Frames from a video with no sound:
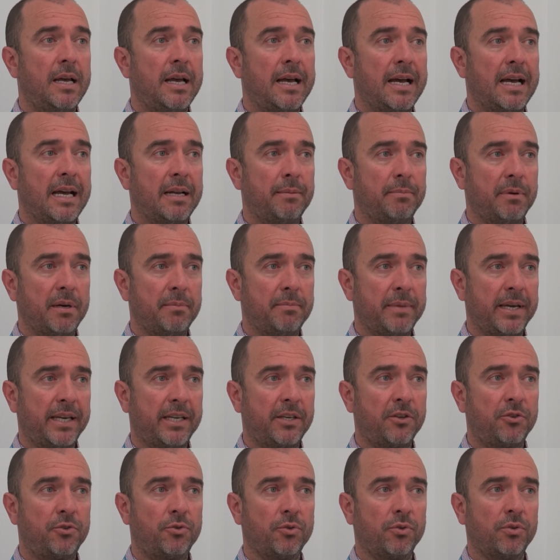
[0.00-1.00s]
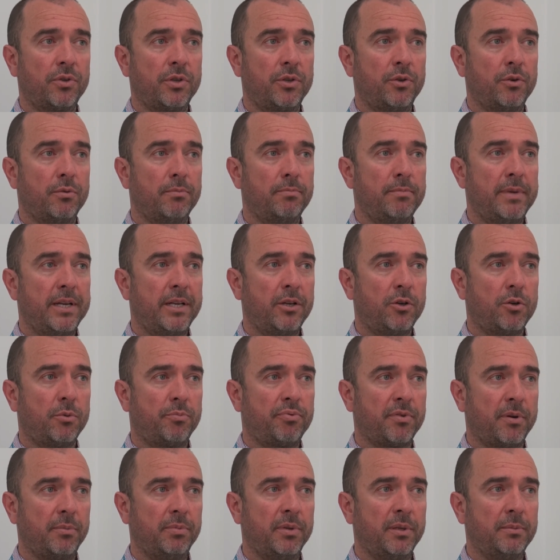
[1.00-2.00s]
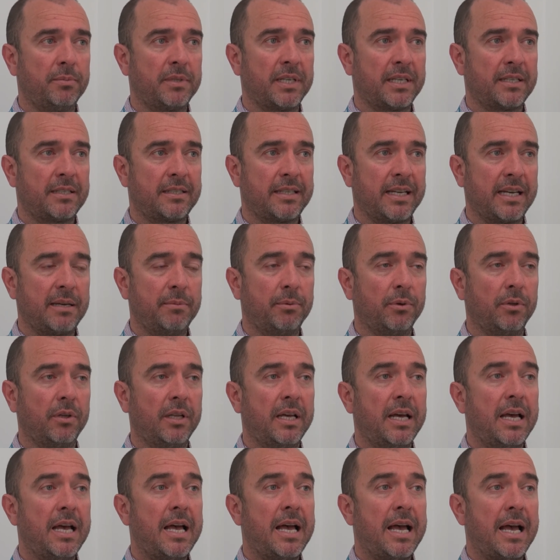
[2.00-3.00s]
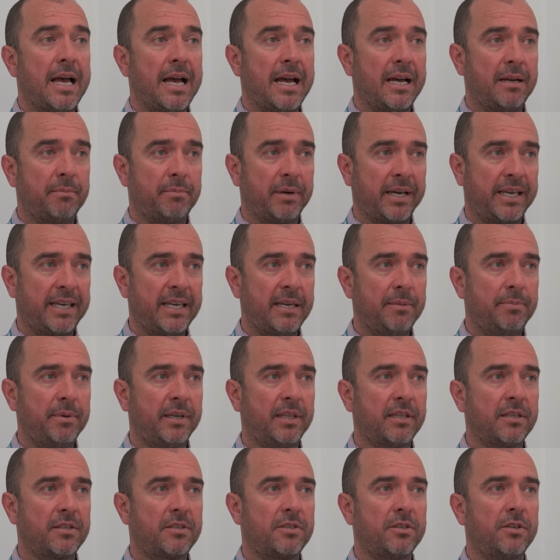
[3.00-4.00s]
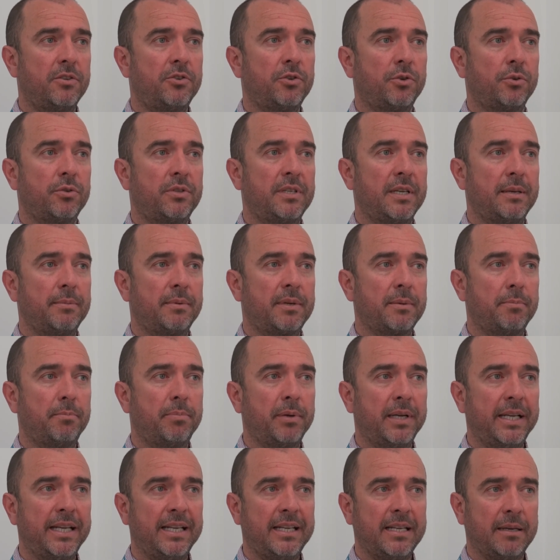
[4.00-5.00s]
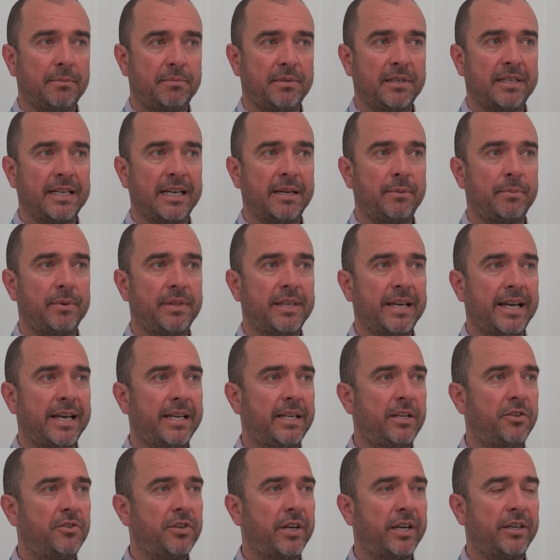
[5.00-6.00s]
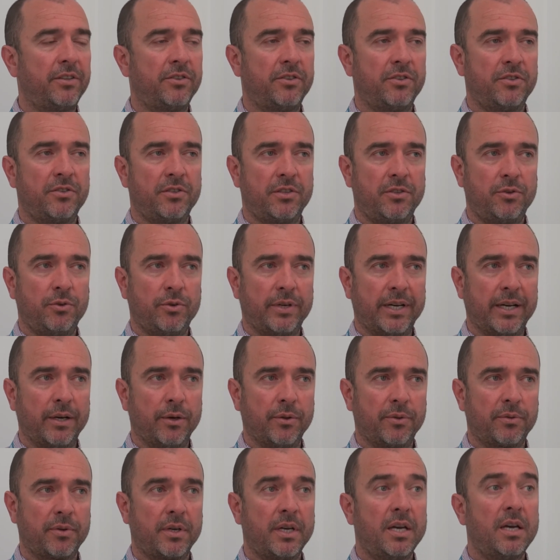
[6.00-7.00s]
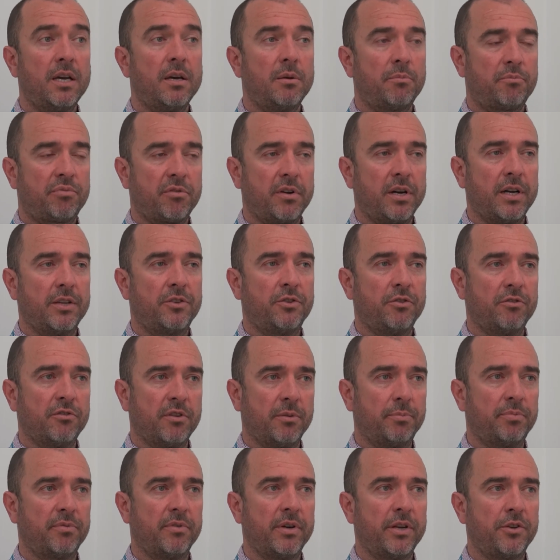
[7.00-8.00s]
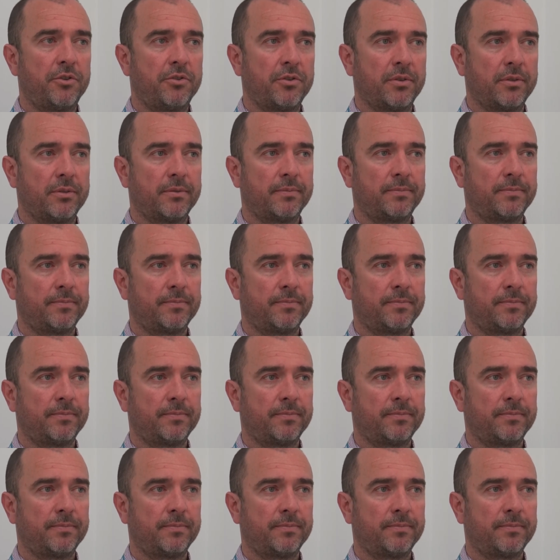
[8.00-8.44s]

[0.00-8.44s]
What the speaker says: and by making sure that your medical problems are stable, and by keeping the surgical team completely up to date with any changes in your health prior to your operation.